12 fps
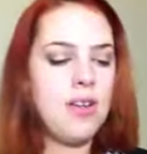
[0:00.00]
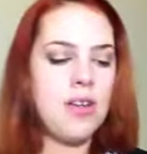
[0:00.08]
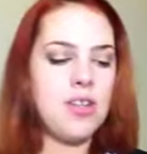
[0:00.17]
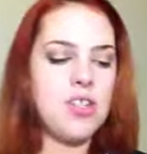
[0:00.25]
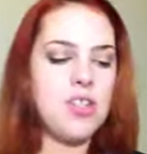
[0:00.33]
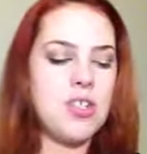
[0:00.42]

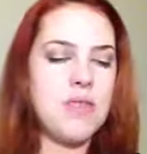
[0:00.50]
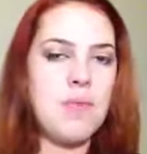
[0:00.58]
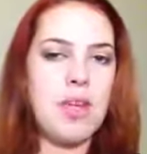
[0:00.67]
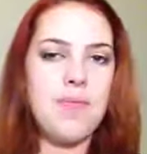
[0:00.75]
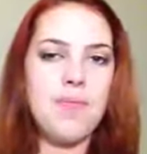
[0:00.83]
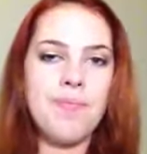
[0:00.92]
That's just
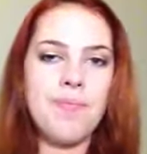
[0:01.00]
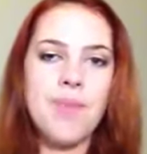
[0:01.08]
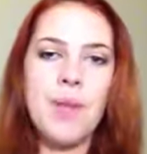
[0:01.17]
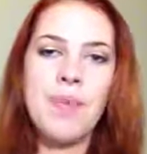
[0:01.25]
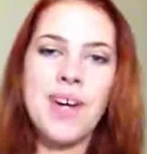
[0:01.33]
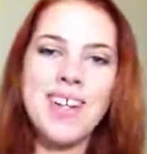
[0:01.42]
me.
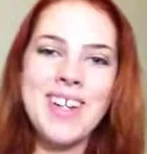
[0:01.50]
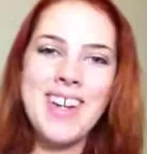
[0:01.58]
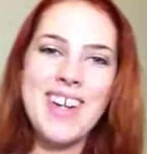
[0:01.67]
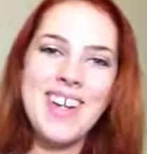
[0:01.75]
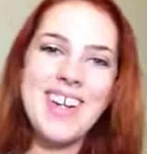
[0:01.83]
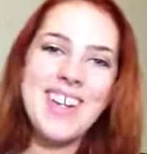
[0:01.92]
But
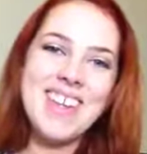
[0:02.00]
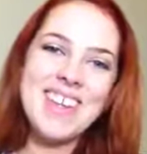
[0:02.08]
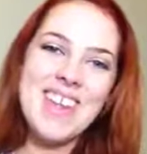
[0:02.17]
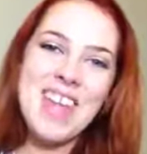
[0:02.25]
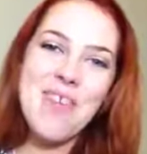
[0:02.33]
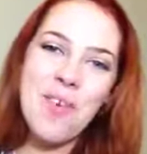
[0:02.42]

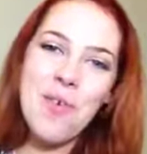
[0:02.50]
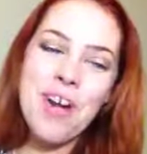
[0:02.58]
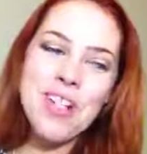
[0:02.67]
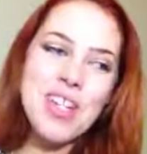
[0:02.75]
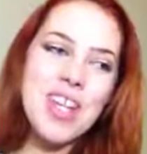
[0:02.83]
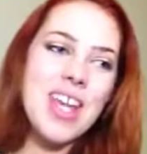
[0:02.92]
thank you for
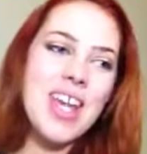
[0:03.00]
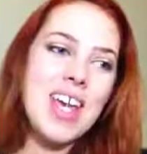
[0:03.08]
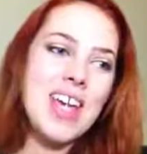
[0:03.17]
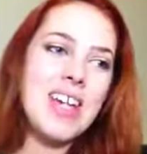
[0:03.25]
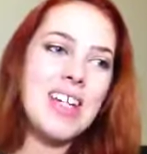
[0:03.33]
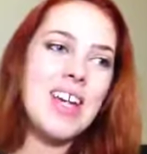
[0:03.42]
watching,
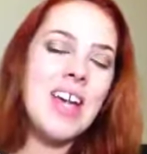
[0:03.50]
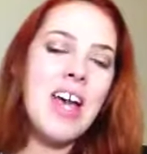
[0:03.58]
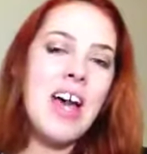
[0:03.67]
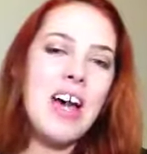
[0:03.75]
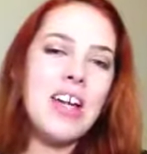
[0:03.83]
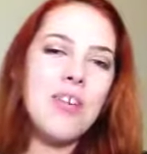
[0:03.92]
and
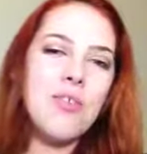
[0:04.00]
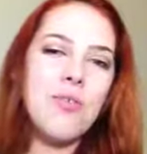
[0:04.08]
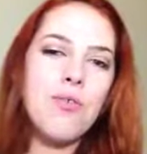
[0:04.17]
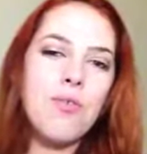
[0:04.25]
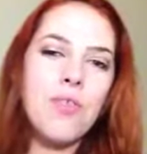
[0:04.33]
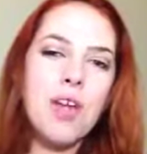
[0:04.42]
I
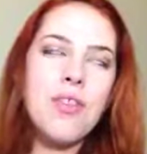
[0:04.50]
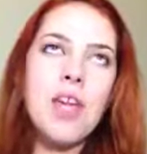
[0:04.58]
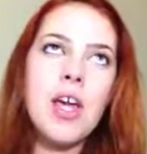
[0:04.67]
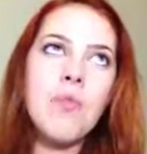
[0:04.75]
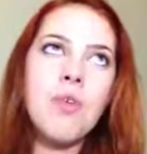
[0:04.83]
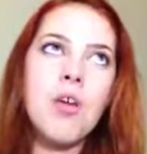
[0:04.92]

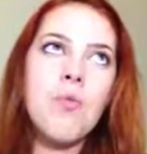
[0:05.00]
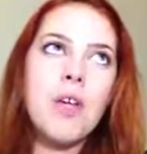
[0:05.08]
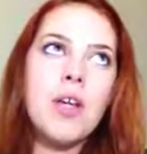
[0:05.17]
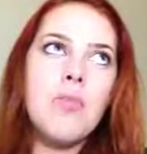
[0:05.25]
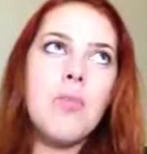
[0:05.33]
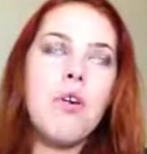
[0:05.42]
think I'm going to
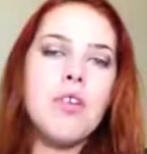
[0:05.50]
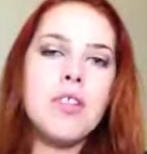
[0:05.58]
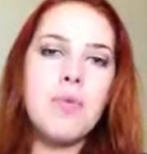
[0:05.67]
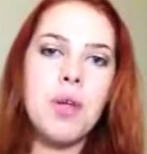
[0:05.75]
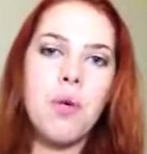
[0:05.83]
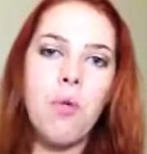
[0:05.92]
read Perks
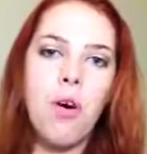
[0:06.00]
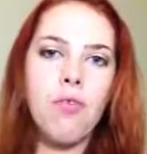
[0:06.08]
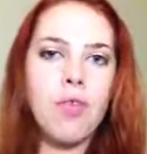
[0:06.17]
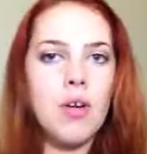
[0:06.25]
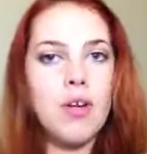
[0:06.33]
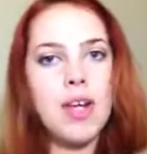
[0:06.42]
of Being
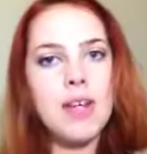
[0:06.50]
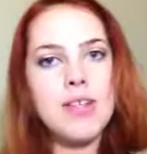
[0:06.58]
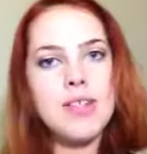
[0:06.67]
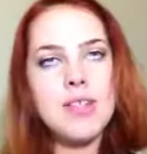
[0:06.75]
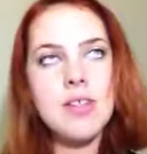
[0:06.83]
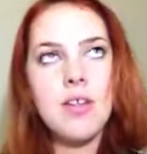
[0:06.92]
Wallflower
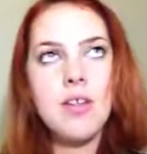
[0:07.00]
next,